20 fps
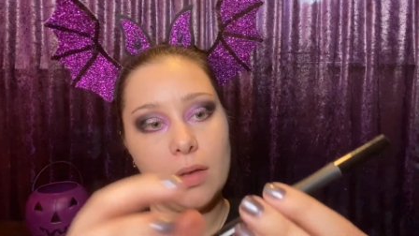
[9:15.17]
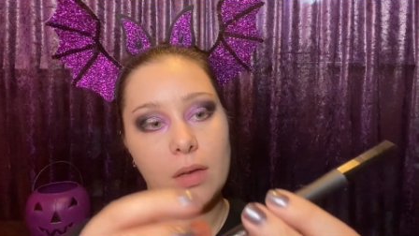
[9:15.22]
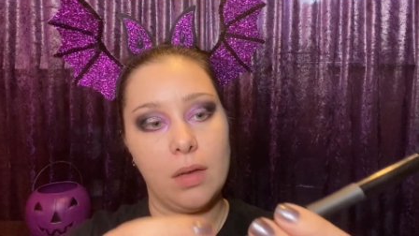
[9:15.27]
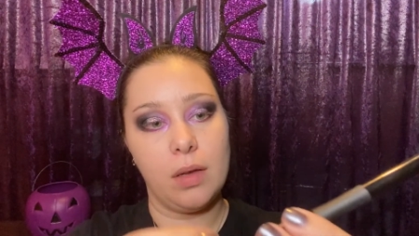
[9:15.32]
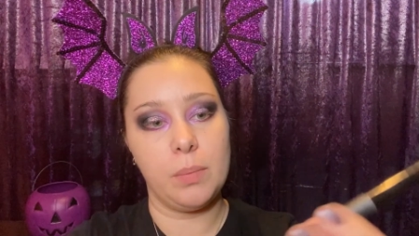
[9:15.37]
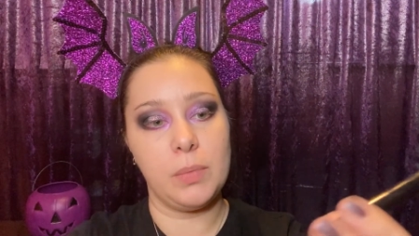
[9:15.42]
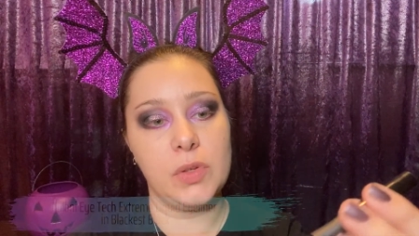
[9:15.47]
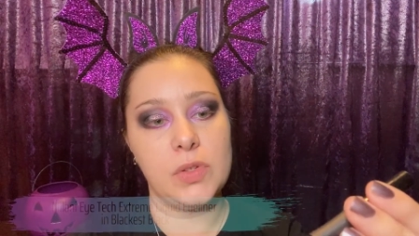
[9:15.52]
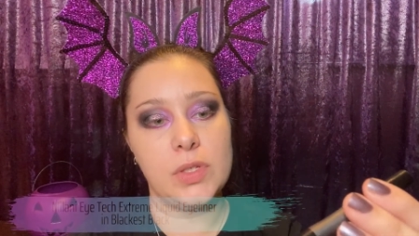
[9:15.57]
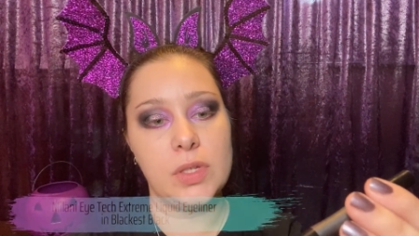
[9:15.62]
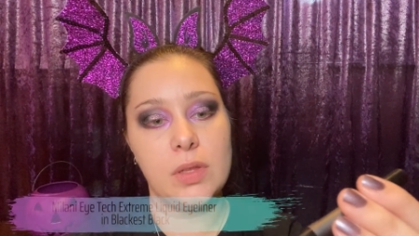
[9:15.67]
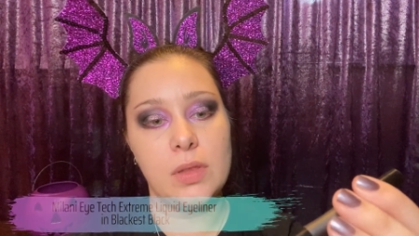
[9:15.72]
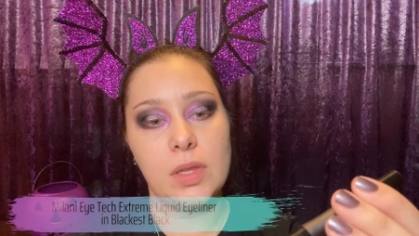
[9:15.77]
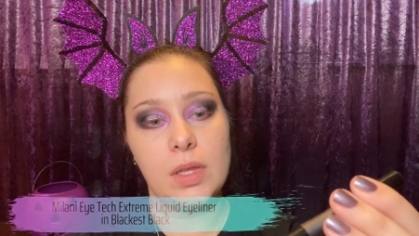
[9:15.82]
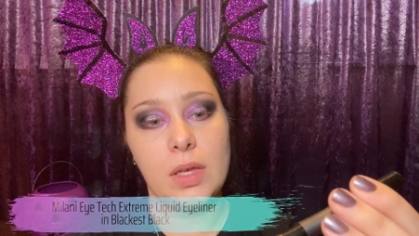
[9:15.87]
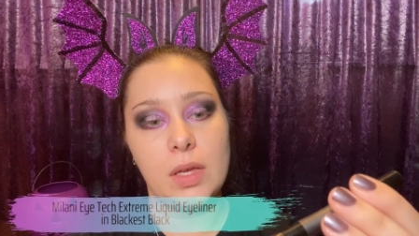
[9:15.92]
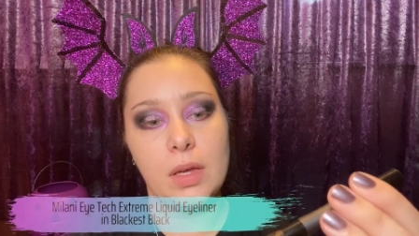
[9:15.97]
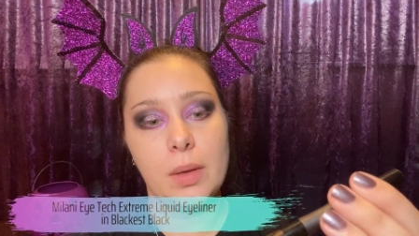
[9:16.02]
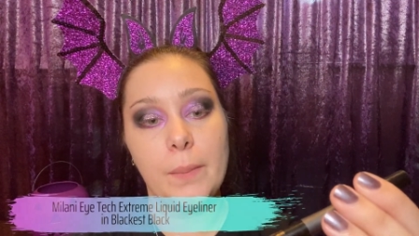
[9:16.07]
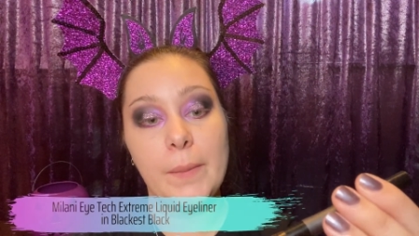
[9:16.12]
I'm using
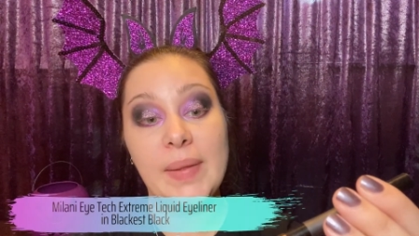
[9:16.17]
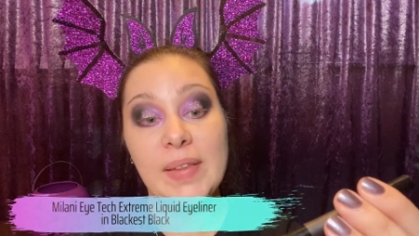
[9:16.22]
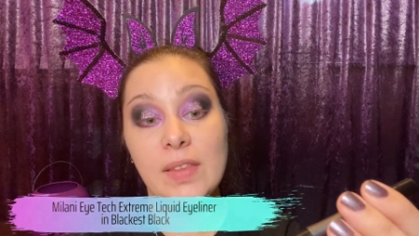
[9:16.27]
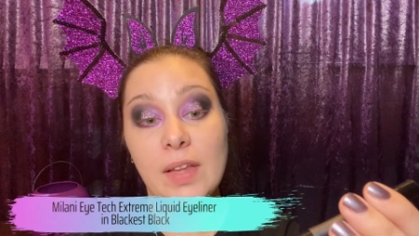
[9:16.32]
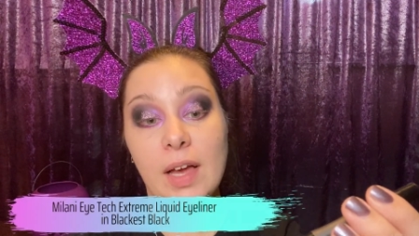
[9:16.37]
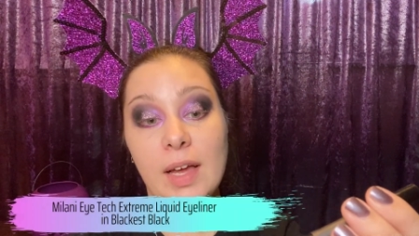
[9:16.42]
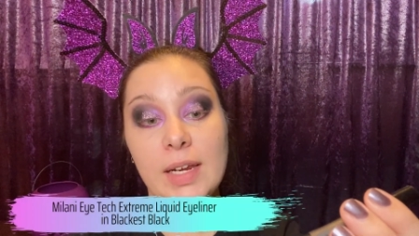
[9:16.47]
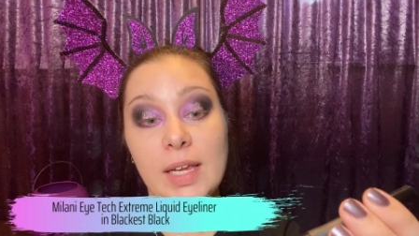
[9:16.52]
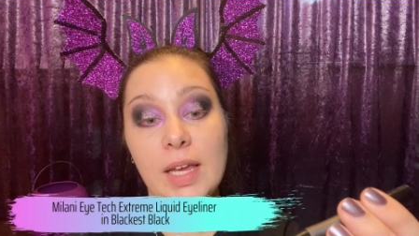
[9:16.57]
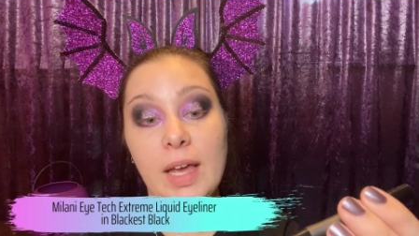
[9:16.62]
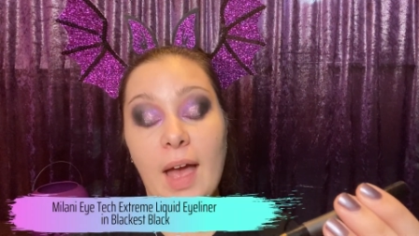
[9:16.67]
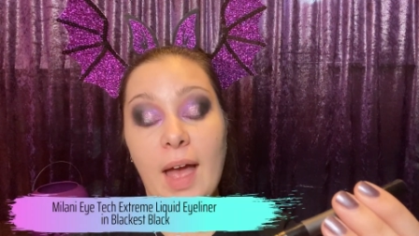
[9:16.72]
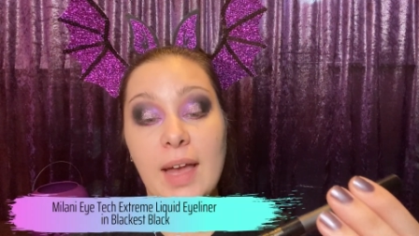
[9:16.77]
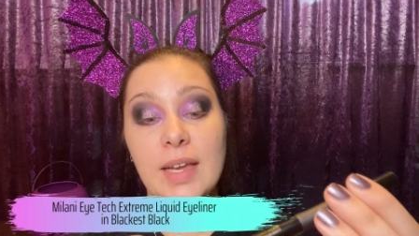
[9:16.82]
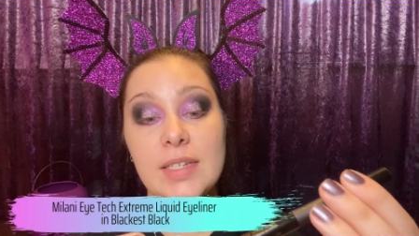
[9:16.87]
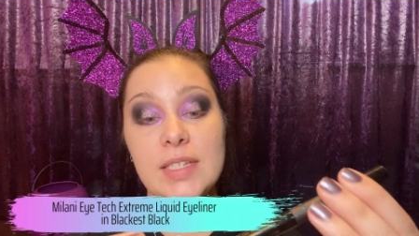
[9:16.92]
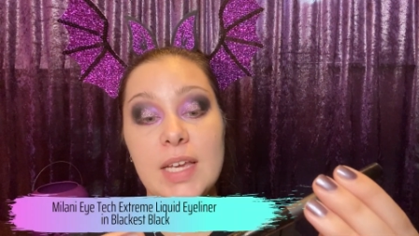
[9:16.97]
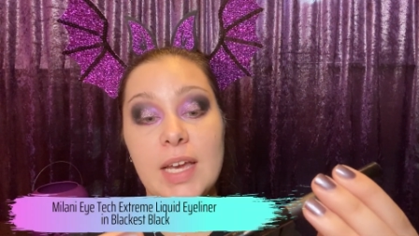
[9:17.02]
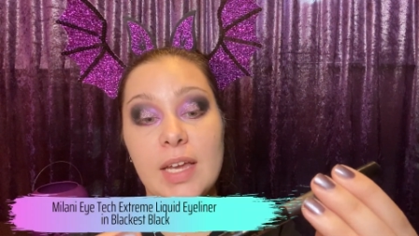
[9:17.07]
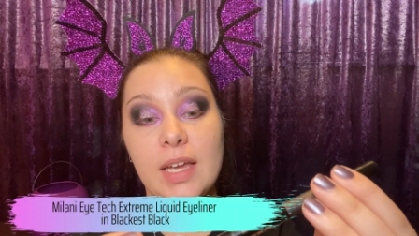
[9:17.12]
the Milani Eye
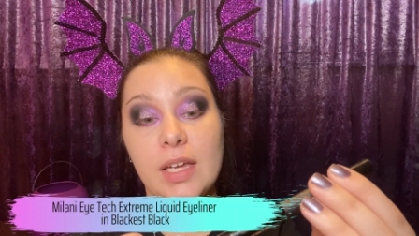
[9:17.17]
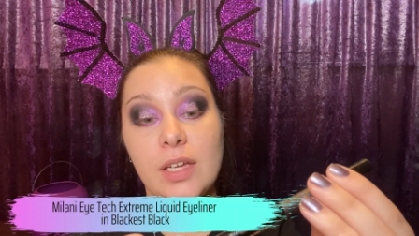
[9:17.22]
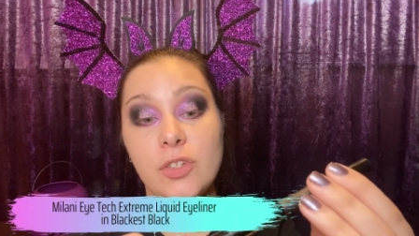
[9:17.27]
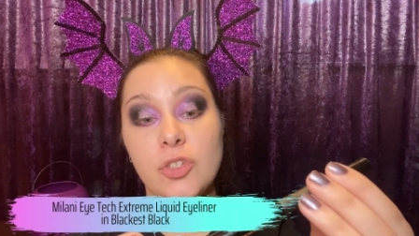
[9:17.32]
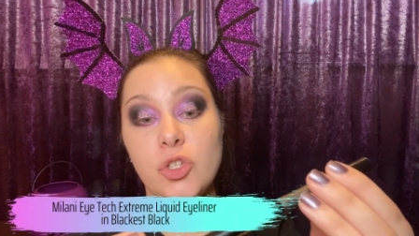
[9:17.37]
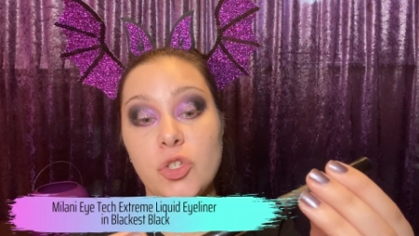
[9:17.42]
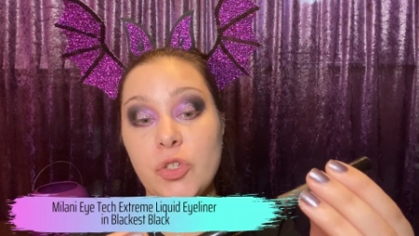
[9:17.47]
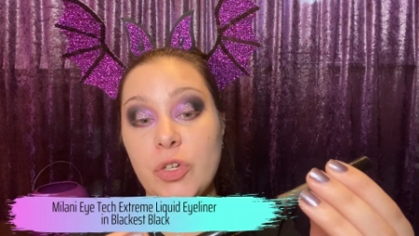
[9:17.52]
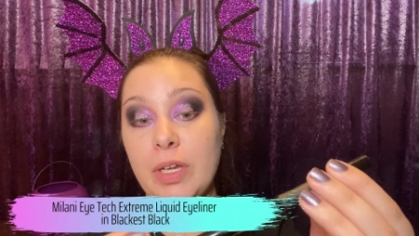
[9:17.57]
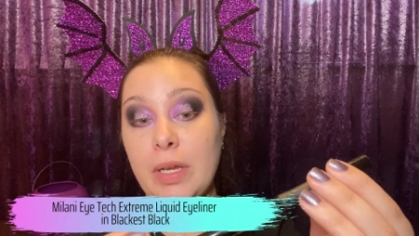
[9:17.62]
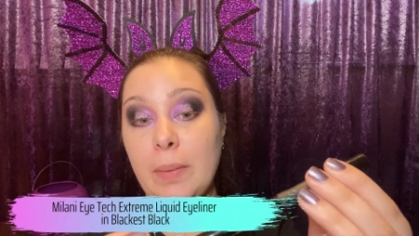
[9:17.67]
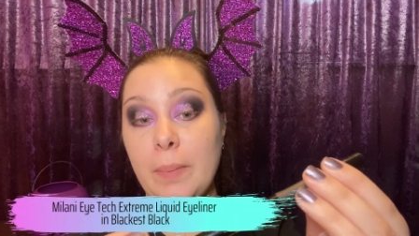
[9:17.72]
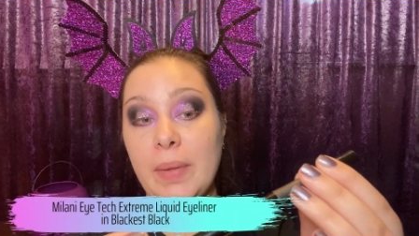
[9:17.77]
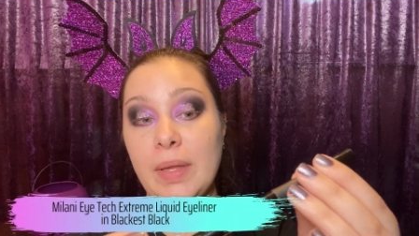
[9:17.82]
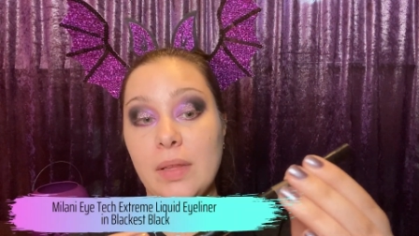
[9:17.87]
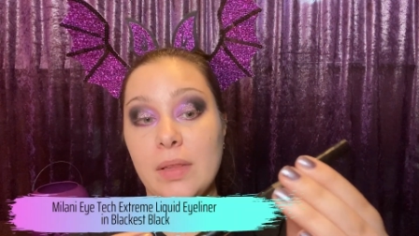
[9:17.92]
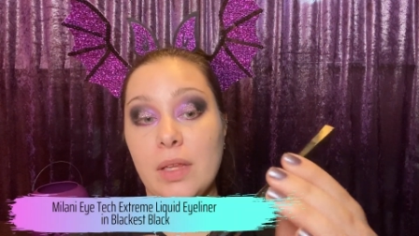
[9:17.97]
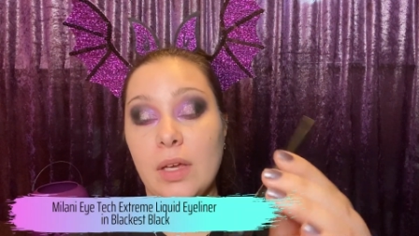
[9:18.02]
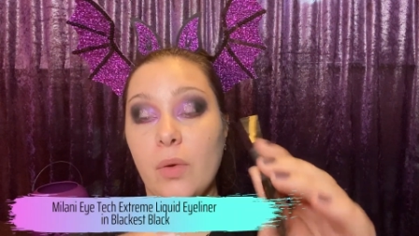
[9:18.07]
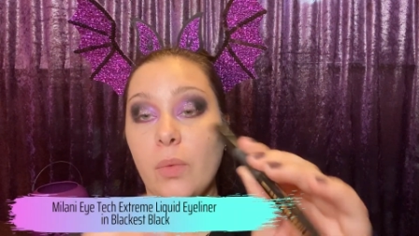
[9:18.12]
Tech Extreme
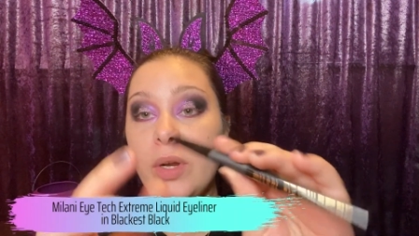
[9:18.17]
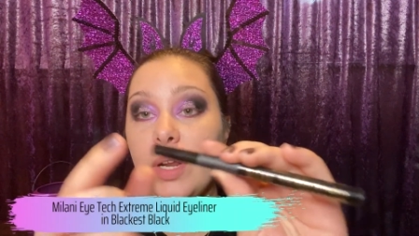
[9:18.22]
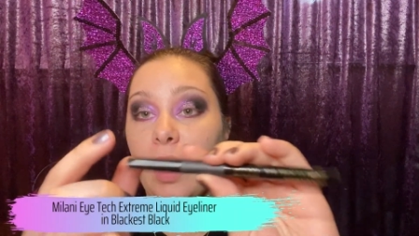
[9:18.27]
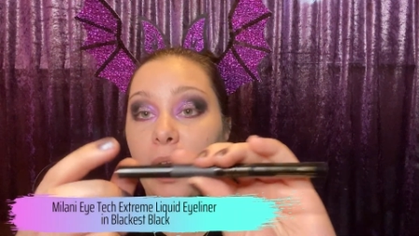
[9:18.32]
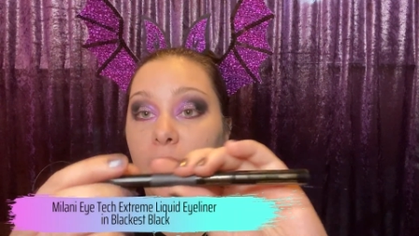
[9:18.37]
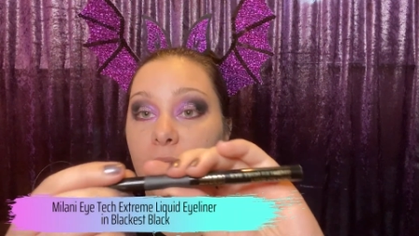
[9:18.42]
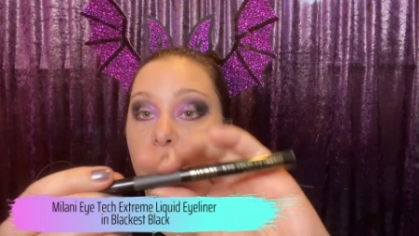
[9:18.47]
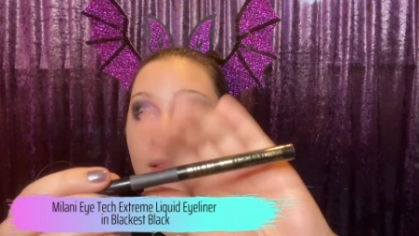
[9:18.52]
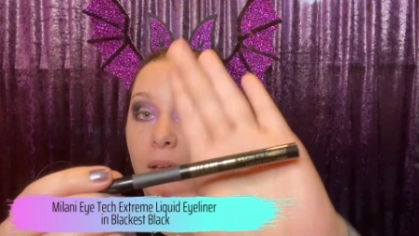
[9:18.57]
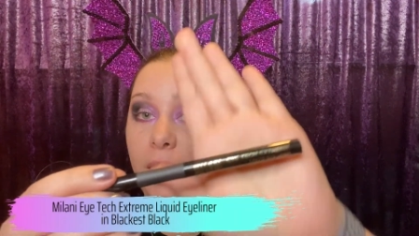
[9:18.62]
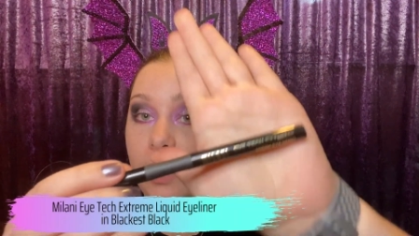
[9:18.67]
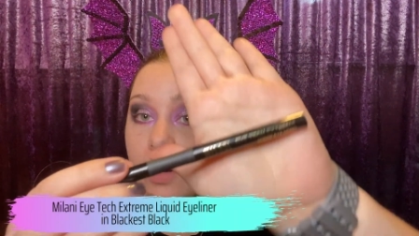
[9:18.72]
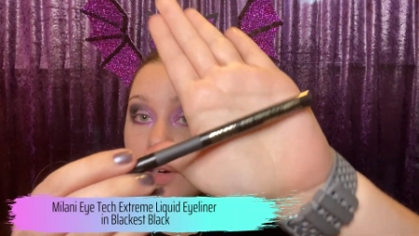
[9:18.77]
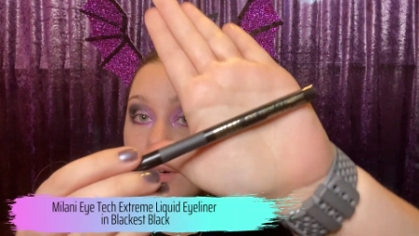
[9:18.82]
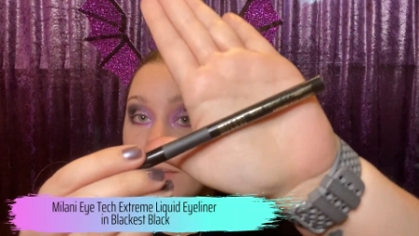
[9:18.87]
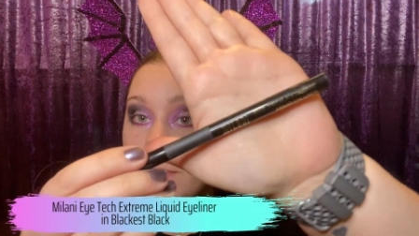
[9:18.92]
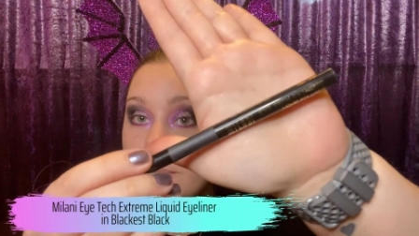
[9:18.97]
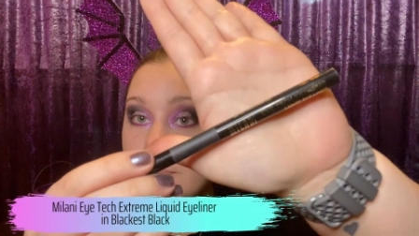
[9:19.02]
Liquid Eyeliner,